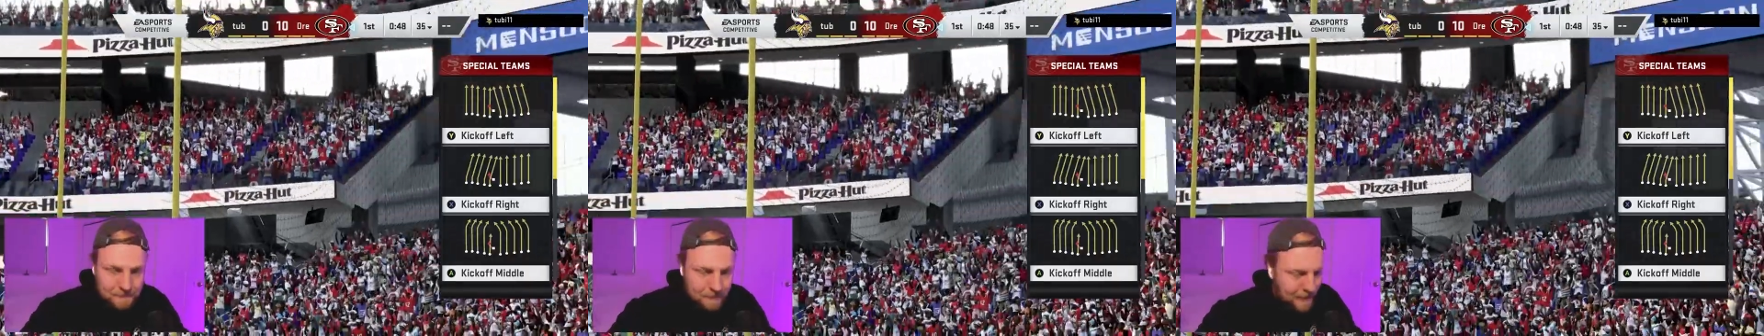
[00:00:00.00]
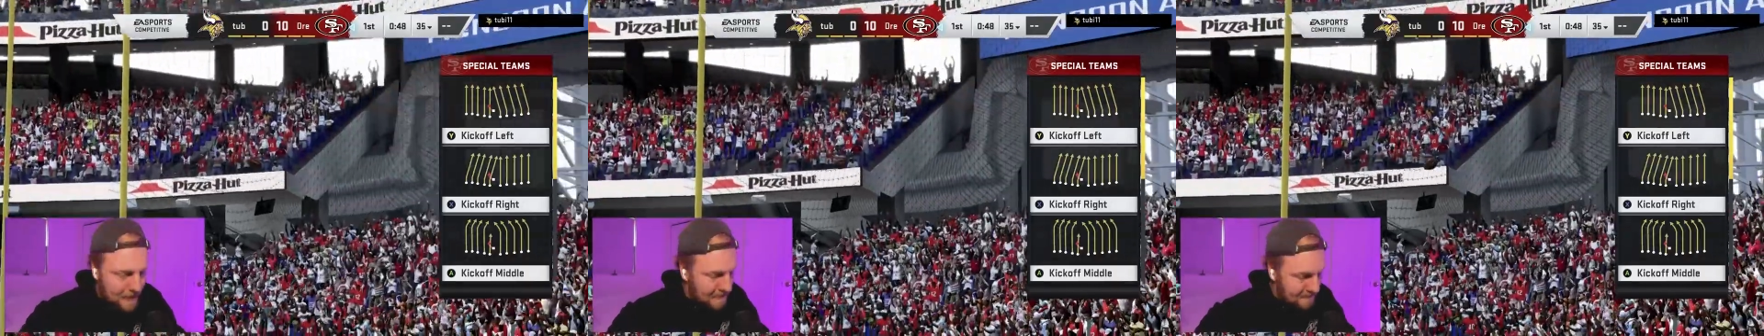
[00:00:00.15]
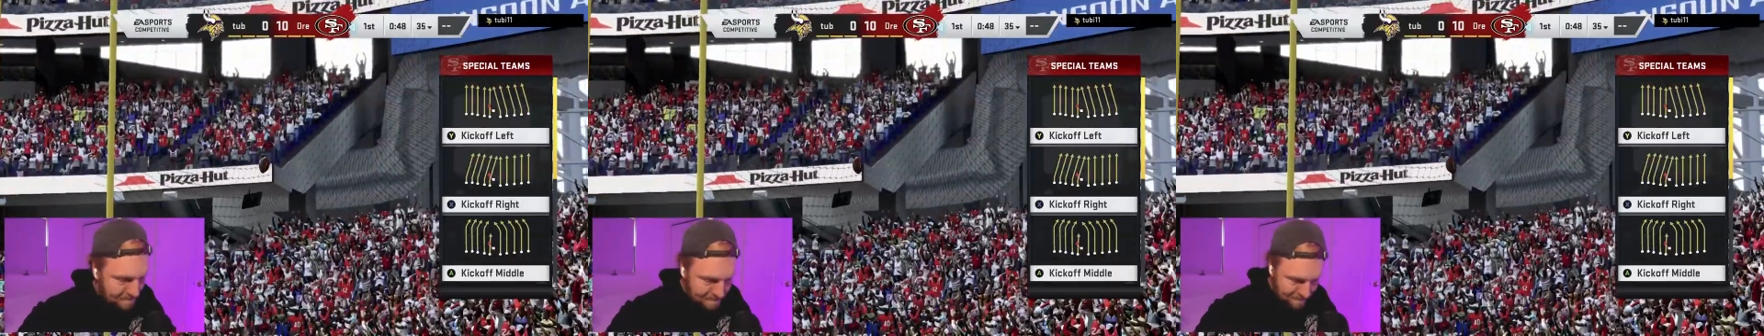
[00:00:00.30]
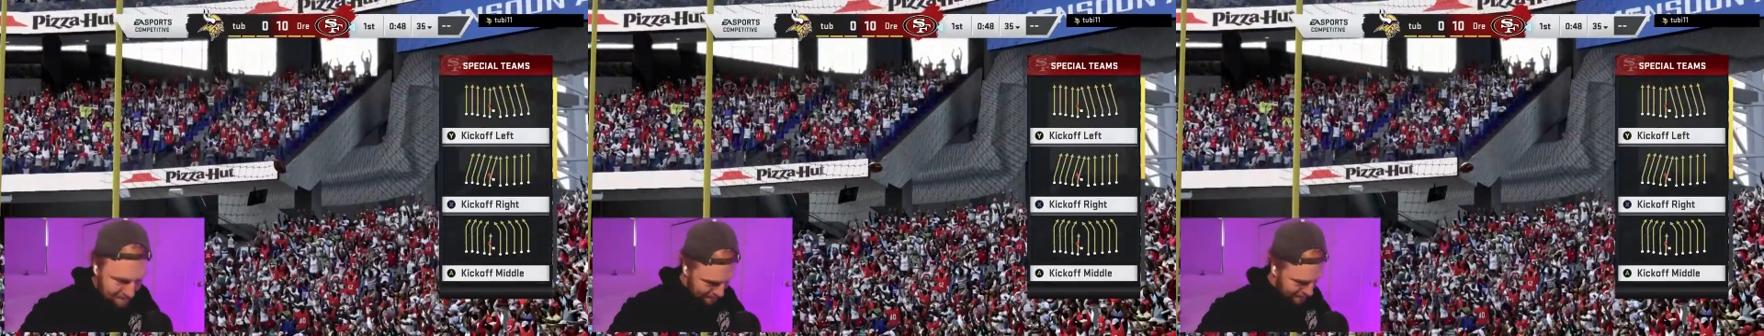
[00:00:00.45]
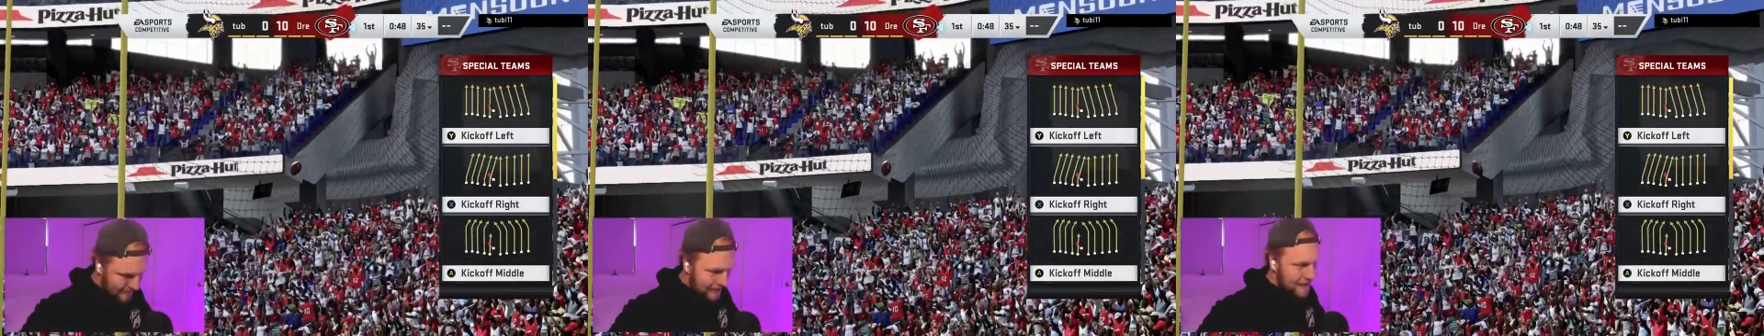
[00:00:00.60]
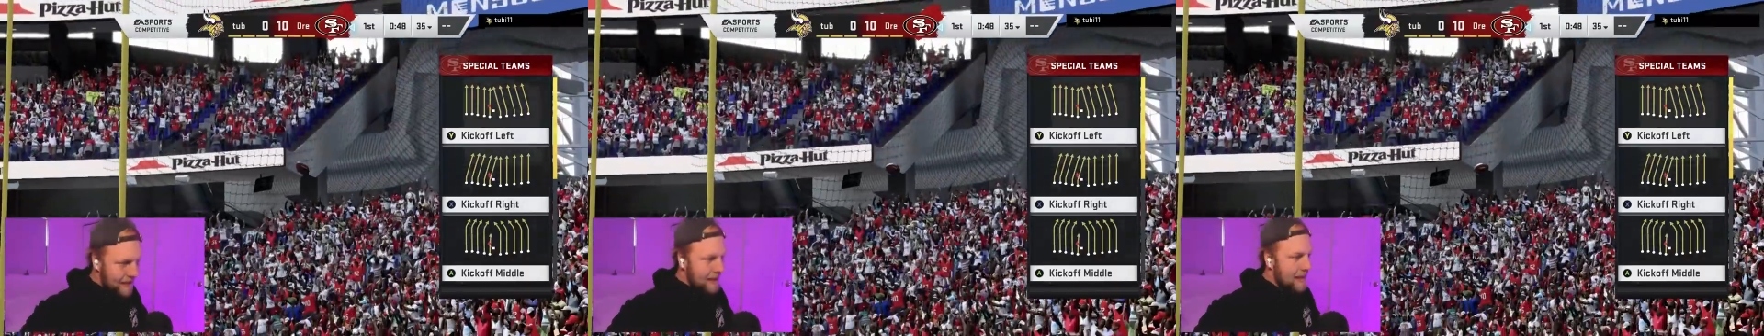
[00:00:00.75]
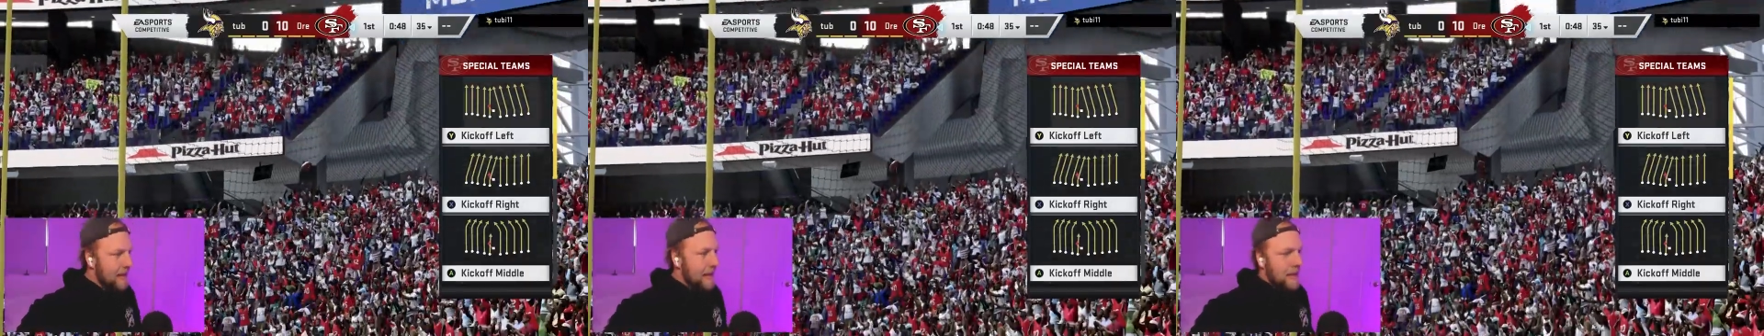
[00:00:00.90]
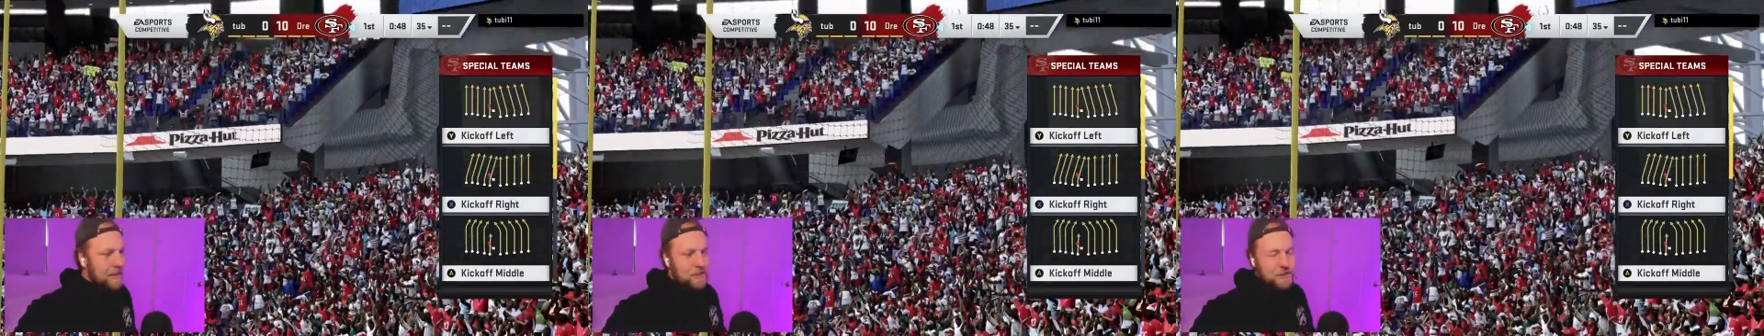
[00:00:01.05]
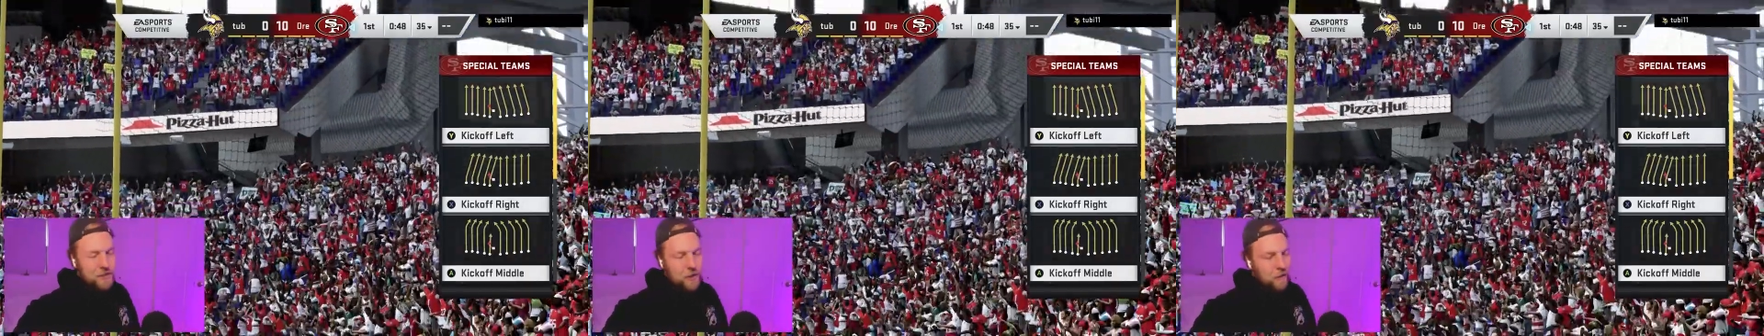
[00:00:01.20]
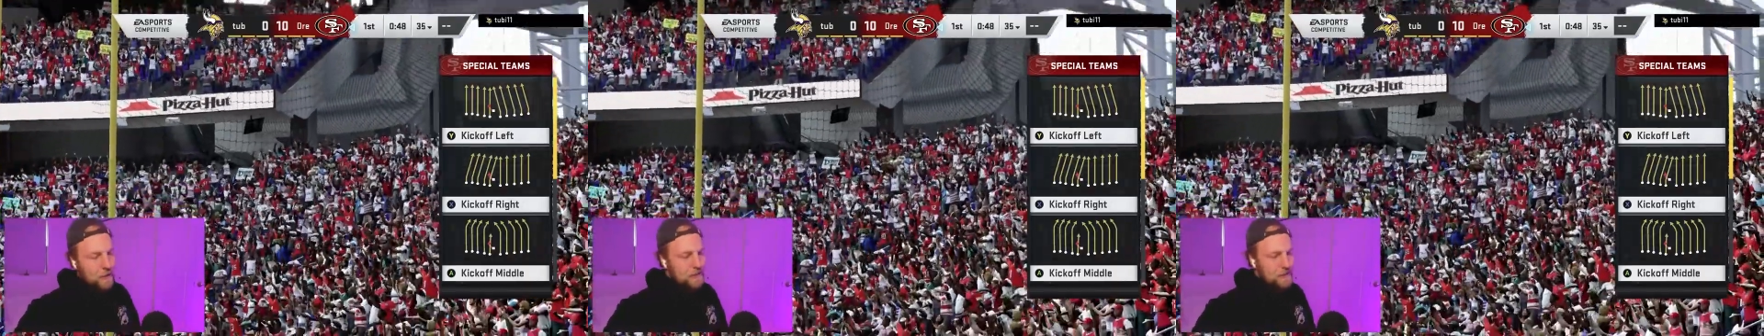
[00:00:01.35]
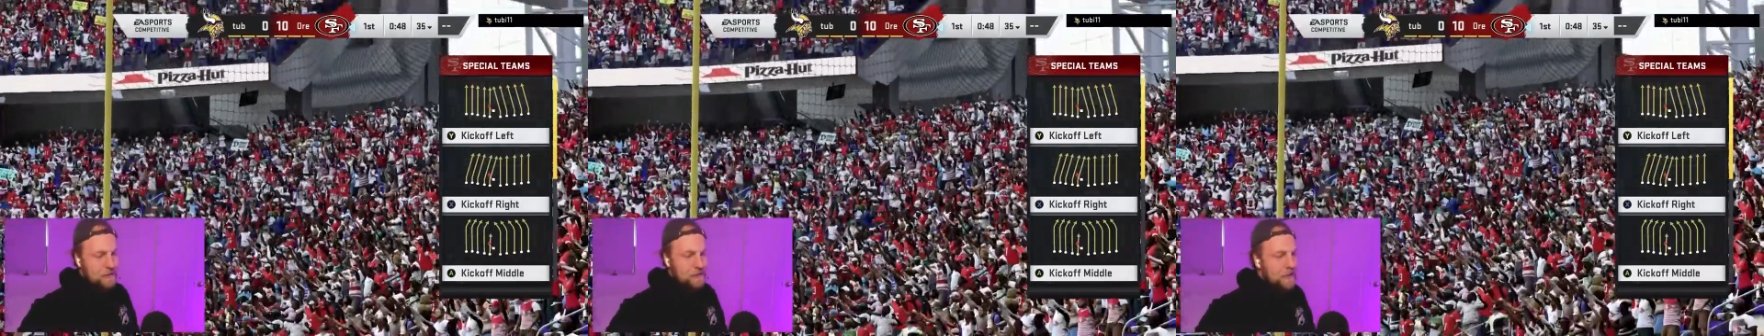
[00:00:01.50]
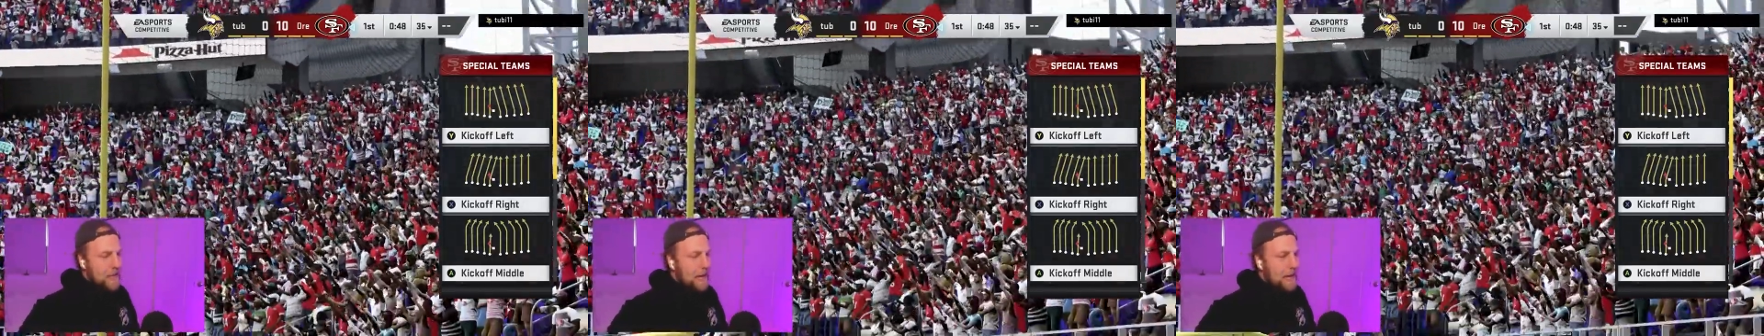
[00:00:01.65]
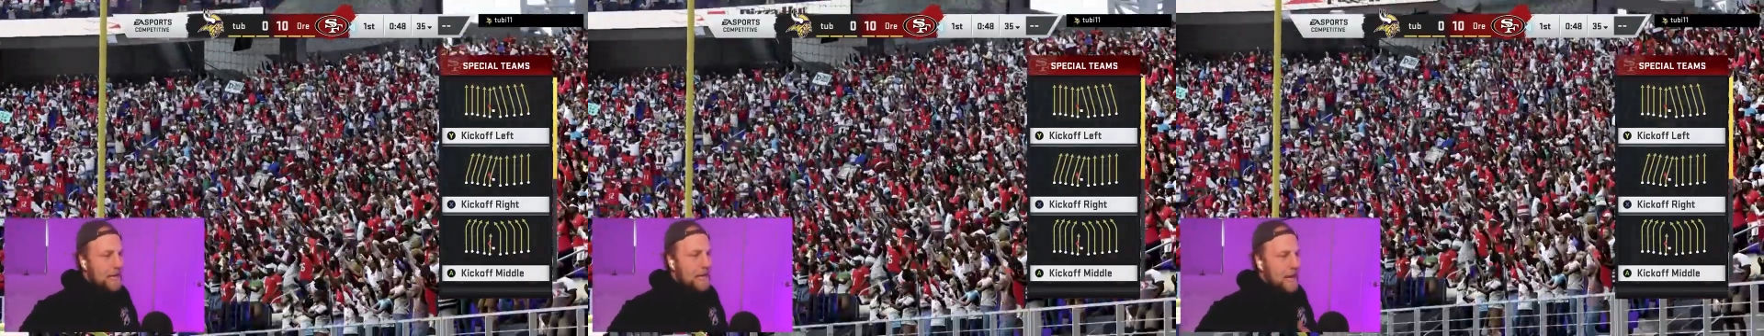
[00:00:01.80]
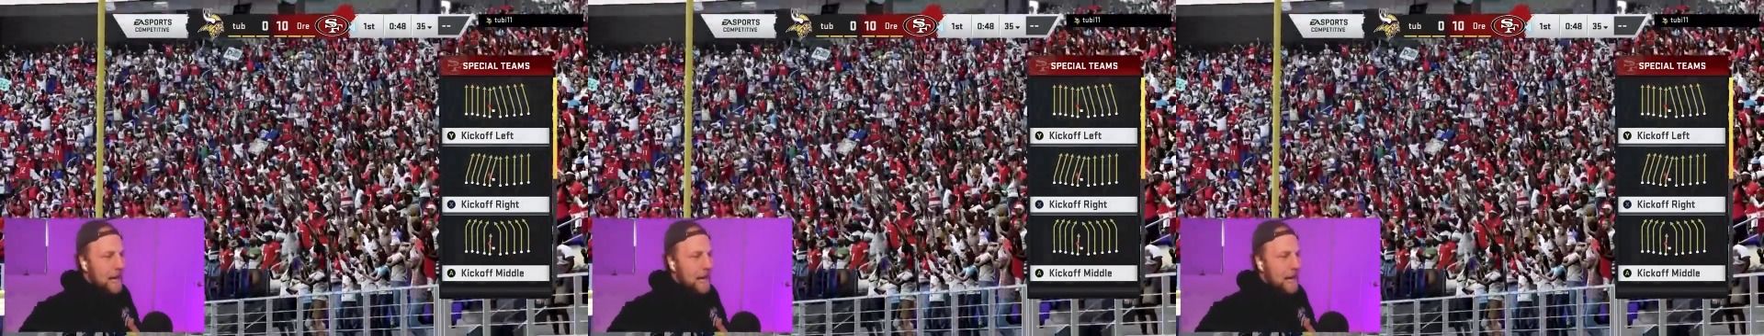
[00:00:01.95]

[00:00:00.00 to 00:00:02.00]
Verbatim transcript: but I just always do that.